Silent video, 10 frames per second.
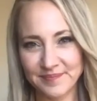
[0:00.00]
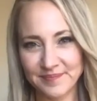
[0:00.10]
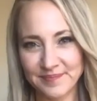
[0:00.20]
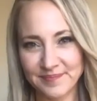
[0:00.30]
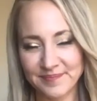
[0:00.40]

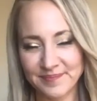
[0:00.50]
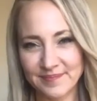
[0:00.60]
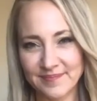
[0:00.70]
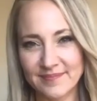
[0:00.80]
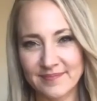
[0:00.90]

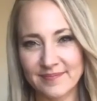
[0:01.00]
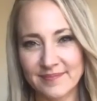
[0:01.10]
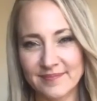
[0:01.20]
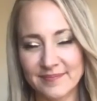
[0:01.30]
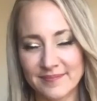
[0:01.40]

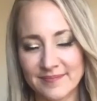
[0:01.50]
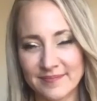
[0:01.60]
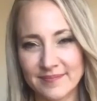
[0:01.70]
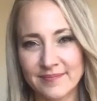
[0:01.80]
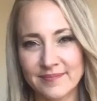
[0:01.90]

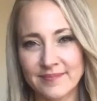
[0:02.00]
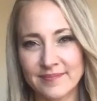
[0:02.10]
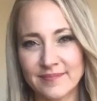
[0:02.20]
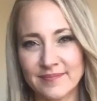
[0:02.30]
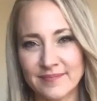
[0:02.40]

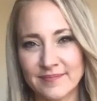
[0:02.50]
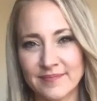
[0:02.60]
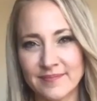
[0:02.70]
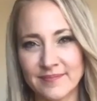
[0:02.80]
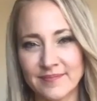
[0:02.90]

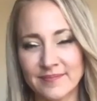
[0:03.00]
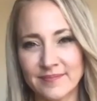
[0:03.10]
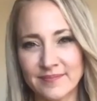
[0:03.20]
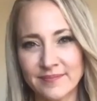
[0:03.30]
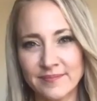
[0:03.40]

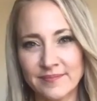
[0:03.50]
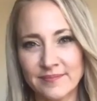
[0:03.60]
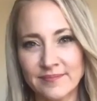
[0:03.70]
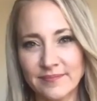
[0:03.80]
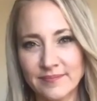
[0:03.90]

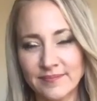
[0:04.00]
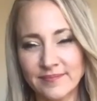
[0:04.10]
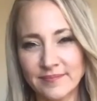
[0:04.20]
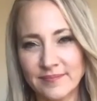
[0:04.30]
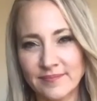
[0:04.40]

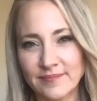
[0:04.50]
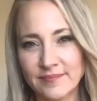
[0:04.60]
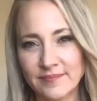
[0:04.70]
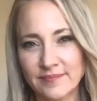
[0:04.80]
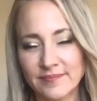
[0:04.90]

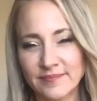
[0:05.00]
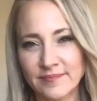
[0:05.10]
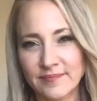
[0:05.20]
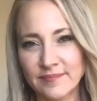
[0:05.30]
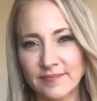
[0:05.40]

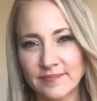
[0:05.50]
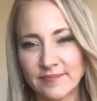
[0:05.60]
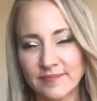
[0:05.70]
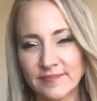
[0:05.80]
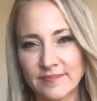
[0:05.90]

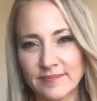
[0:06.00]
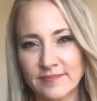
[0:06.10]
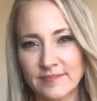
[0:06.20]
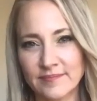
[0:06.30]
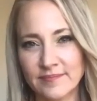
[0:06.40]

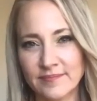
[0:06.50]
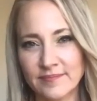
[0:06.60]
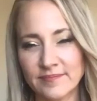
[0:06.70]
The person shown says nothing.